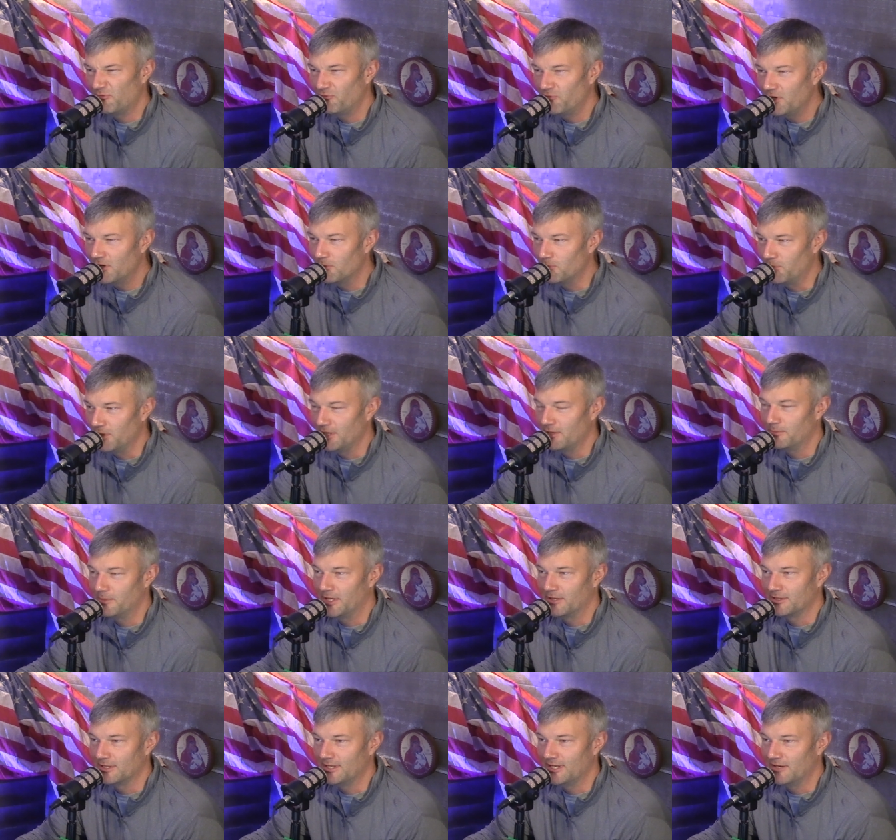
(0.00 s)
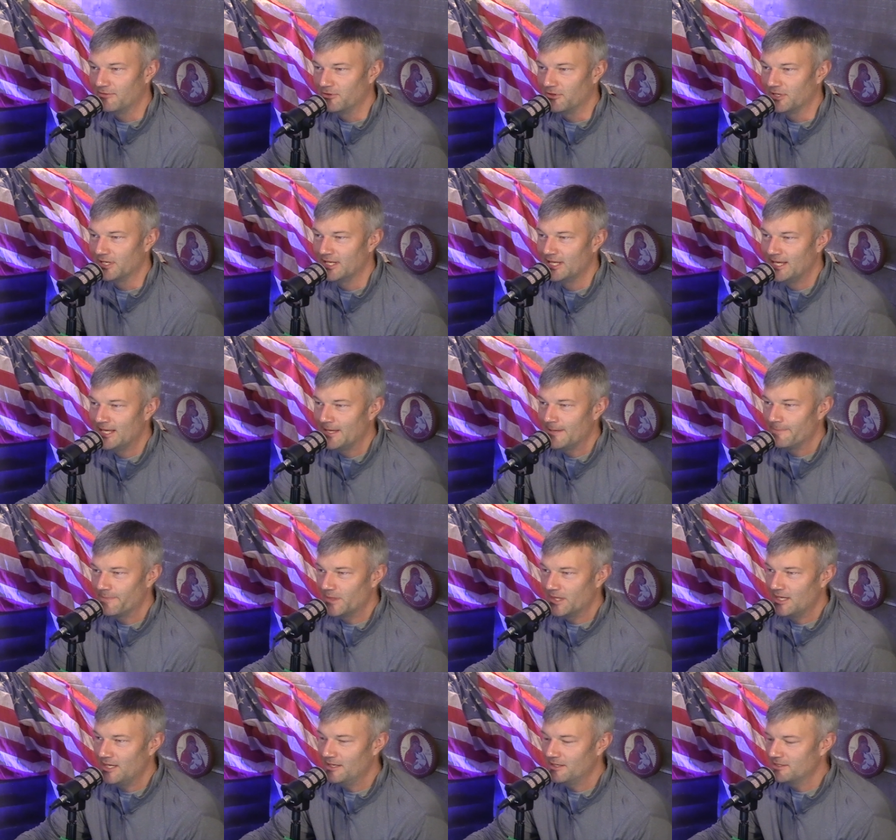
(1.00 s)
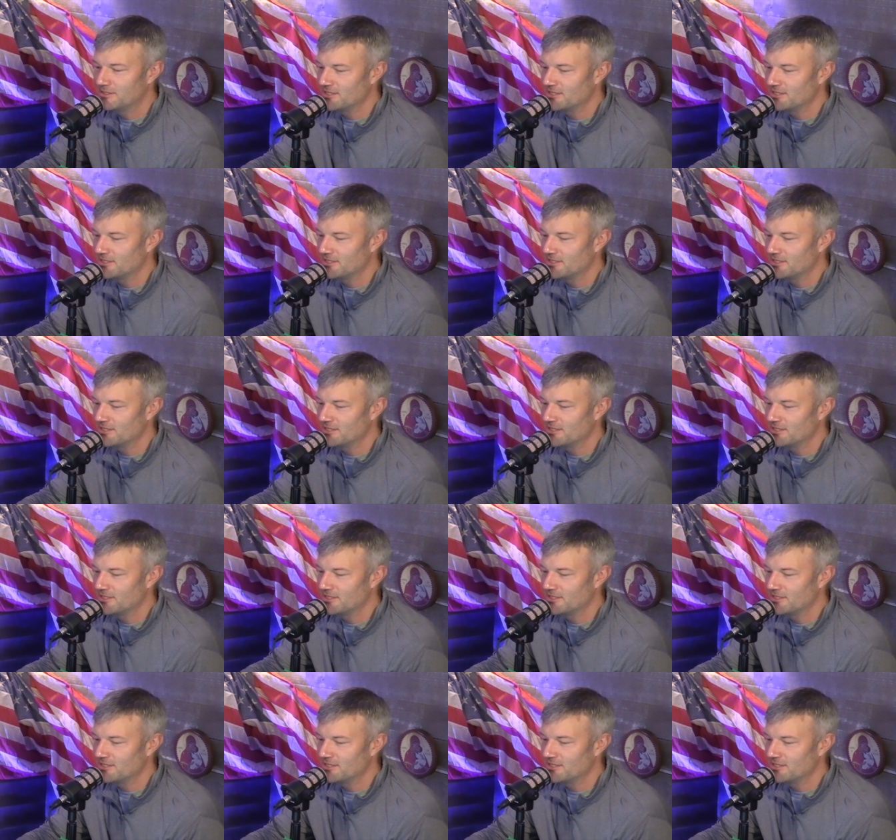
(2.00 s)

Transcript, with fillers: a fair bit about the devil, and he and